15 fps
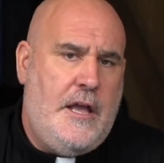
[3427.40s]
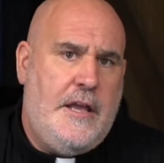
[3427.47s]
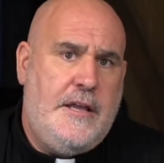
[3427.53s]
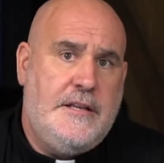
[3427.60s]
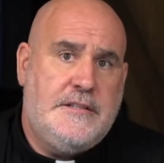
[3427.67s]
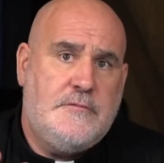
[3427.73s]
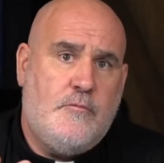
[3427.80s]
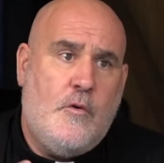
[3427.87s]

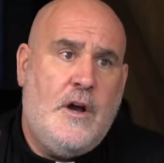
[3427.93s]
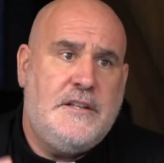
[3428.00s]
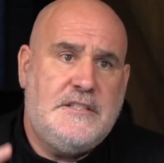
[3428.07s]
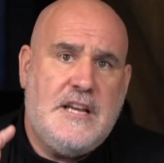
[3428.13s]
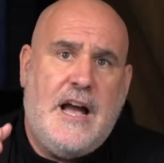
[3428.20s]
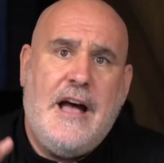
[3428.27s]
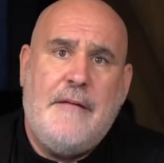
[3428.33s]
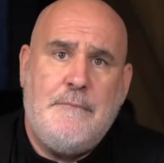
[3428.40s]
is what
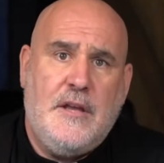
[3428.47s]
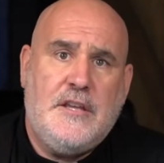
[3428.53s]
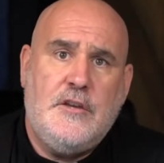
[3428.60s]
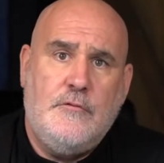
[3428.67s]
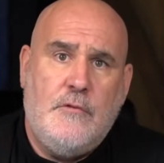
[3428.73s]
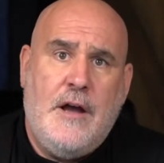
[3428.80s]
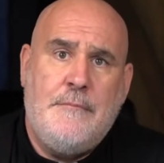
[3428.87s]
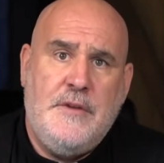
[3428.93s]
topic
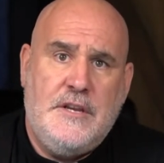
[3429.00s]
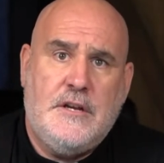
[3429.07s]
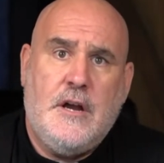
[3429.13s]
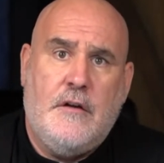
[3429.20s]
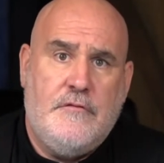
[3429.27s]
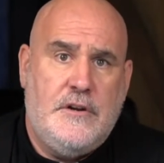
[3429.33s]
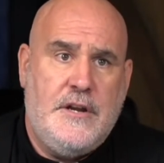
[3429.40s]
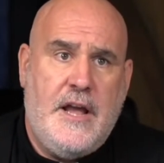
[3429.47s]
you want me to
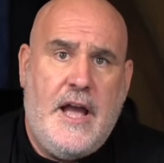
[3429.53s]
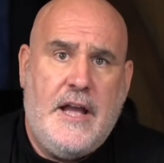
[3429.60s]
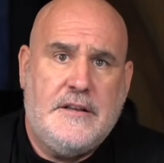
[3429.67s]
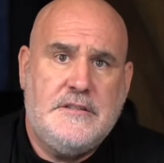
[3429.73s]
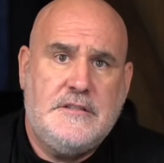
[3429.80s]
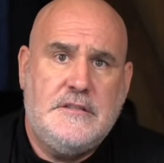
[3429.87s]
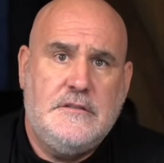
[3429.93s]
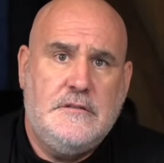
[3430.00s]
cover
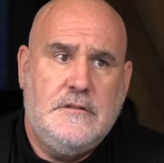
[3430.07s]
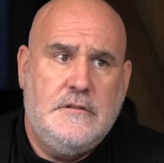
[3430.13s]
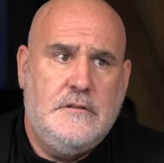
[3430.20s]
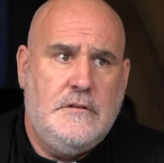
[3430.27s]
next.